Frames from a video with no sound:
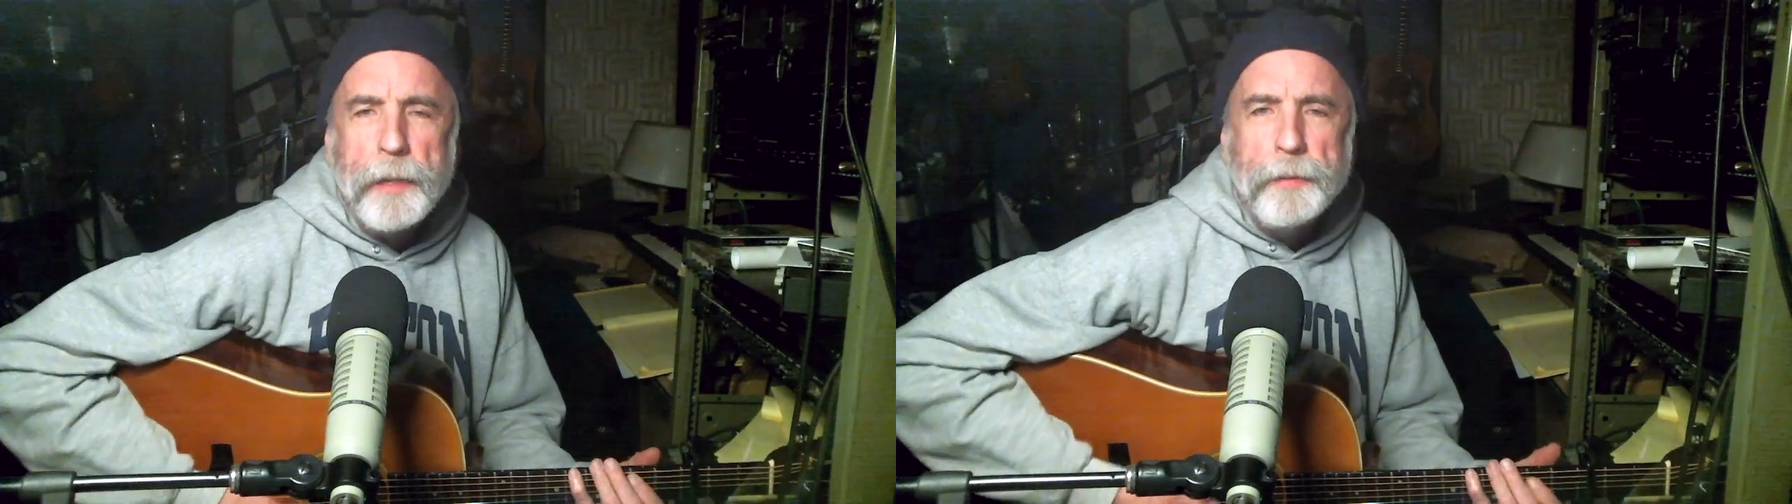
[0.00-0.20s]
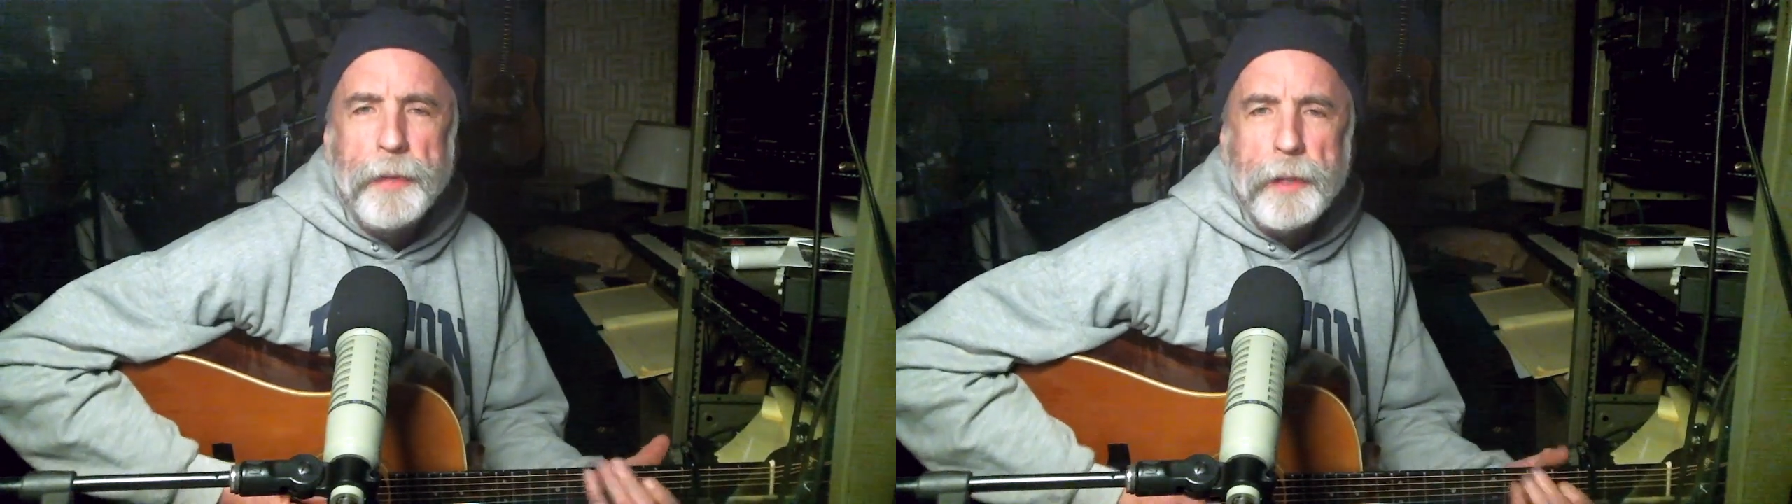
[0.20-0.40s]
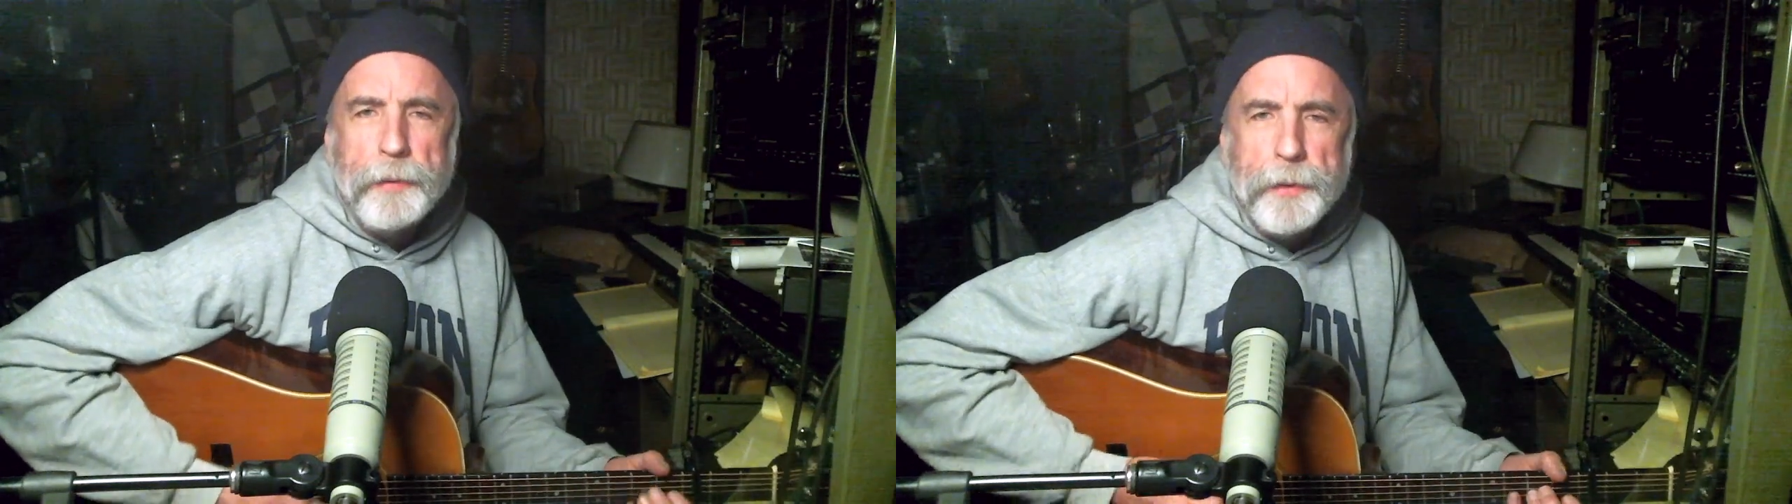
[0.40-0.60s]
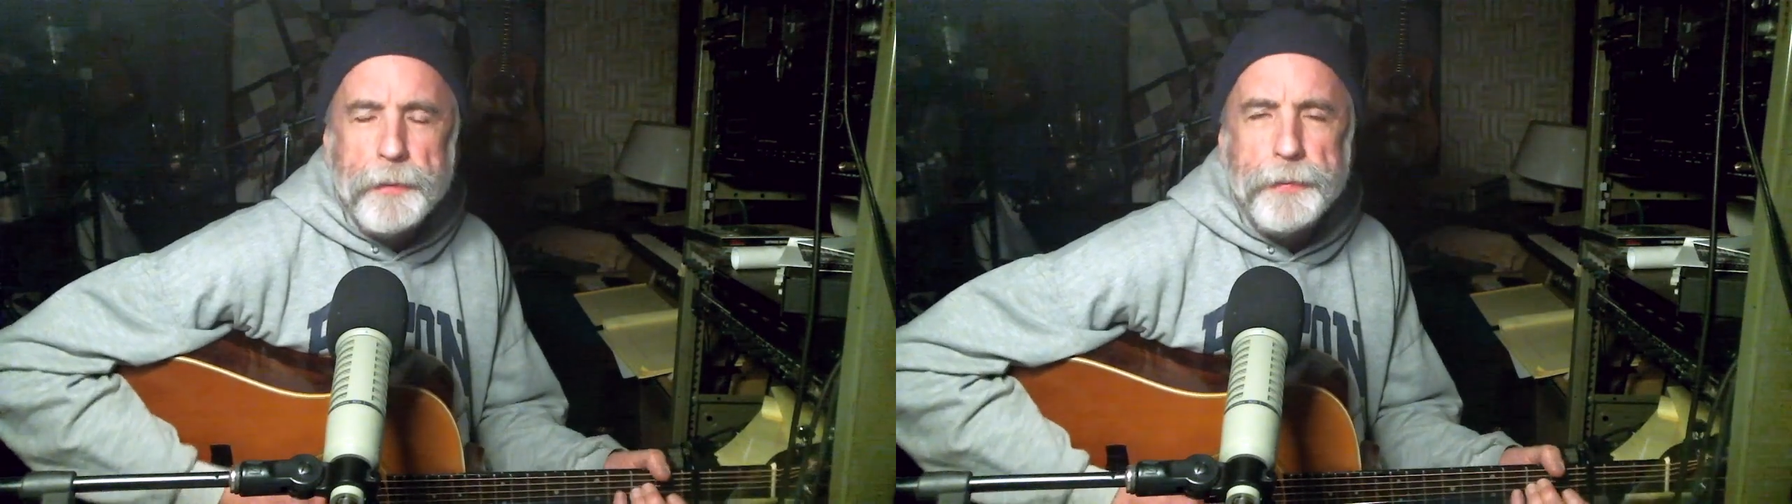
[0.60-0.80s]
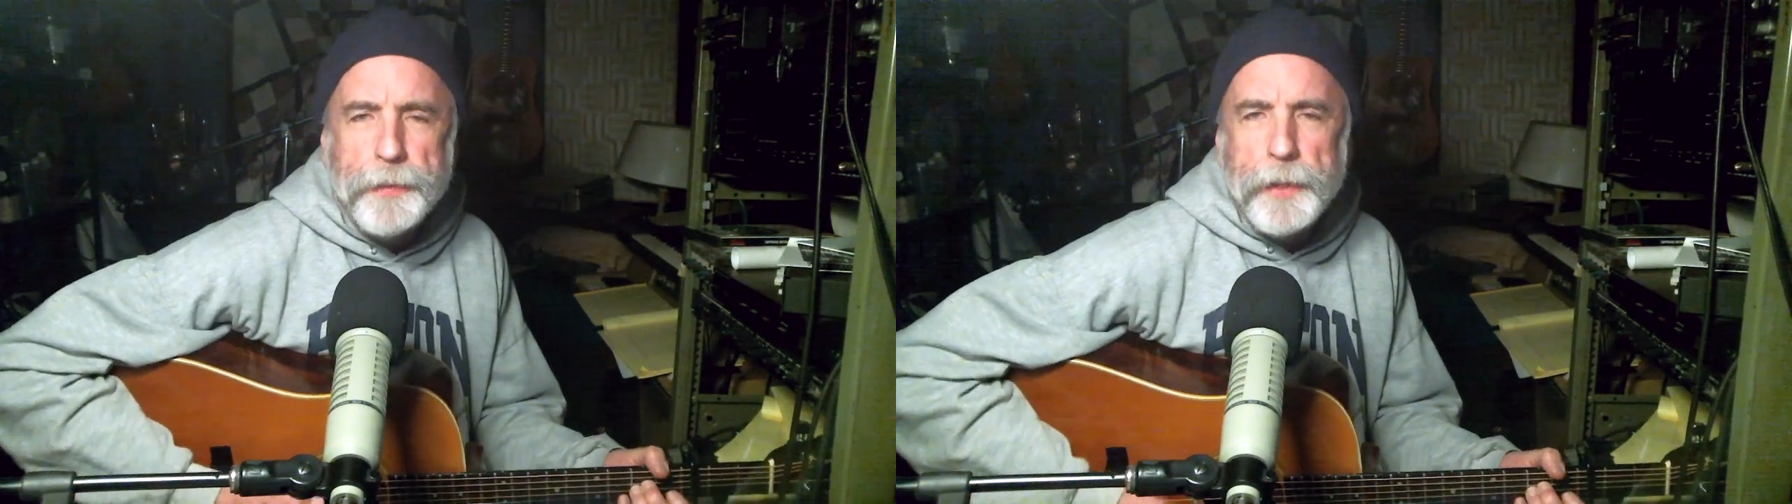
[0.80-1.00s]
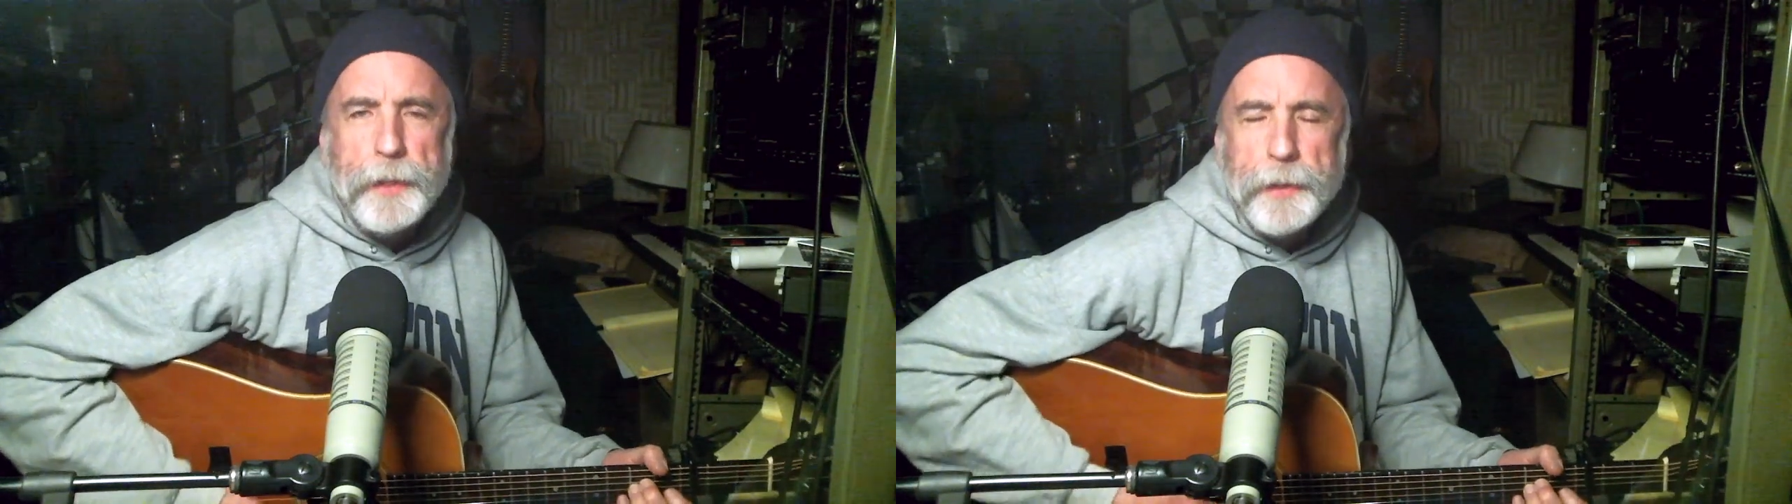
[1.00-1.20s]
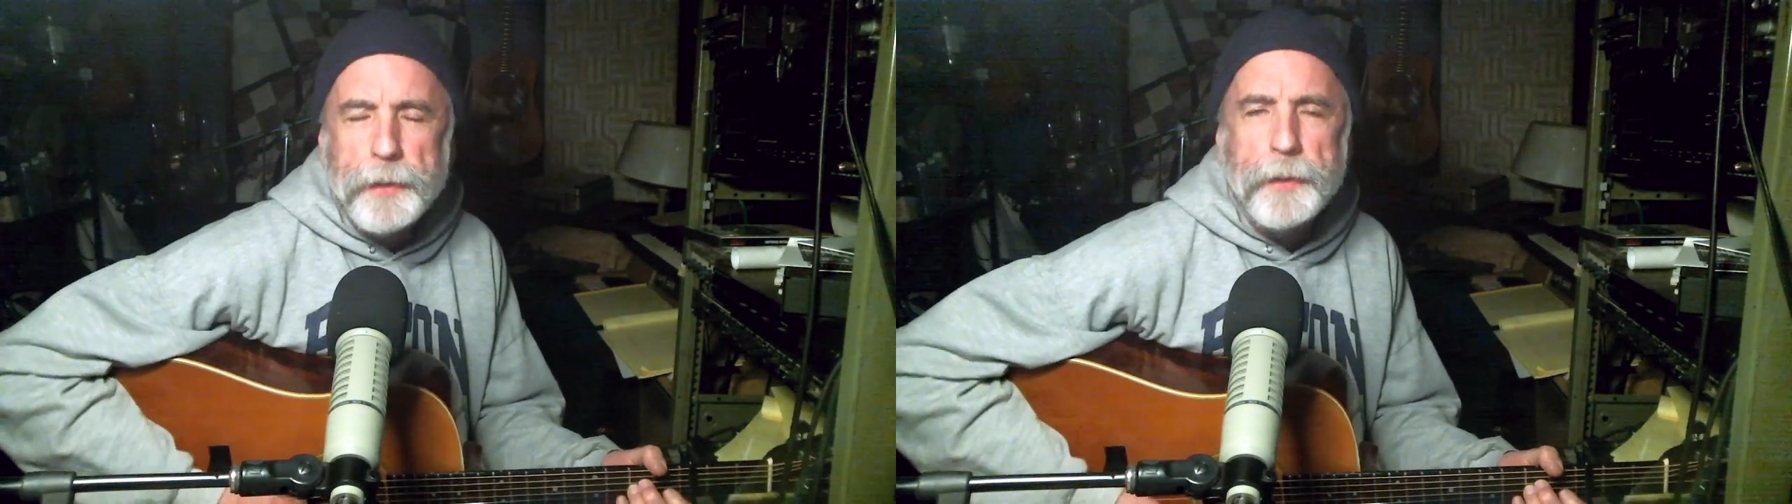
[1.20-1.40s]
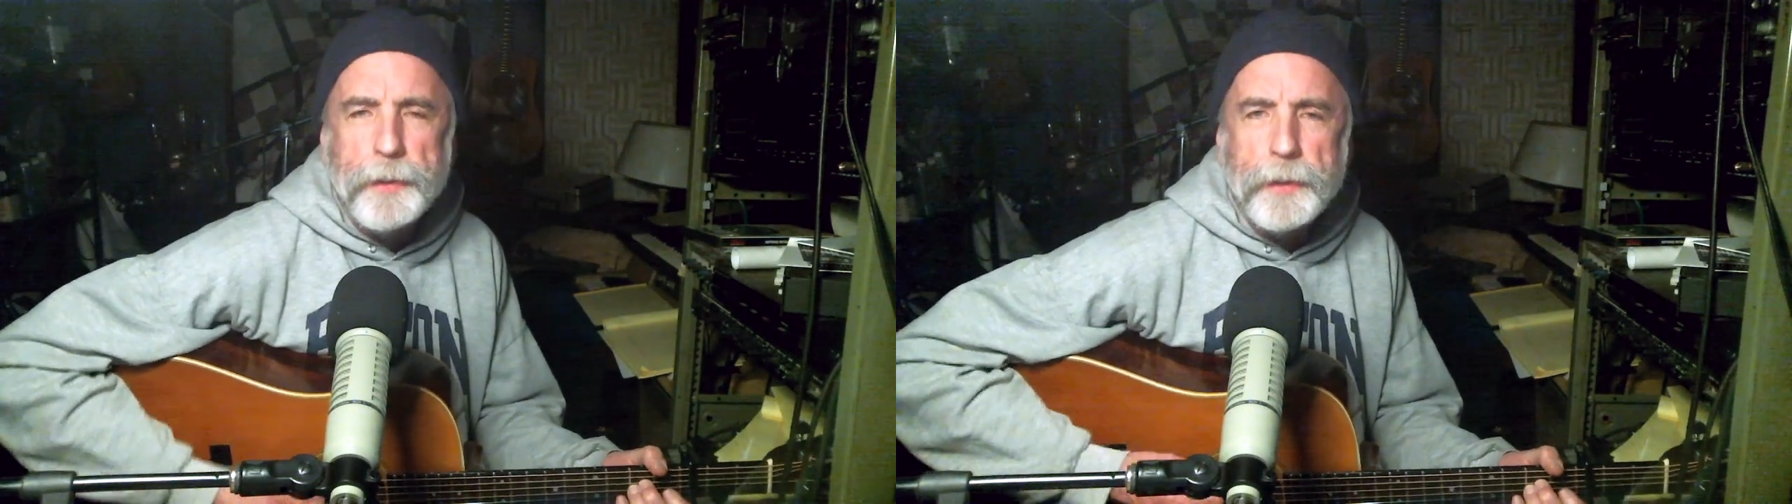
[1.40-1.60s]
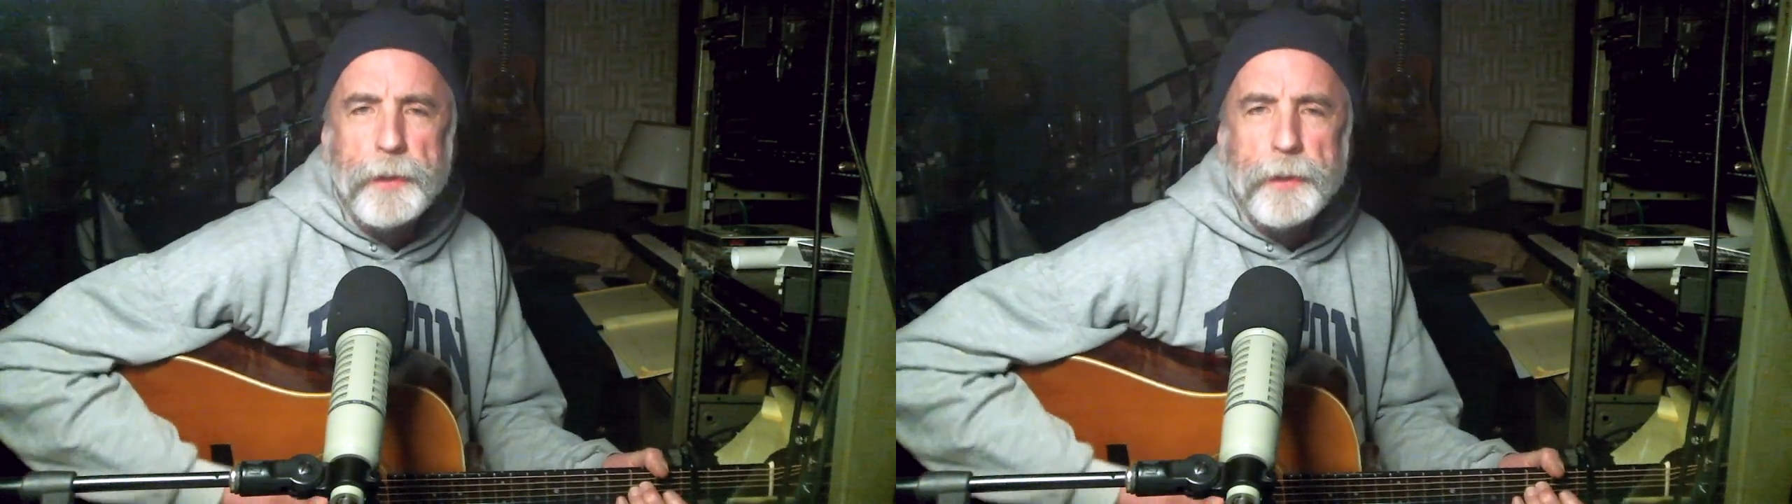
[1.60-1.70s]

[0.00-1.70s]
velvet feels.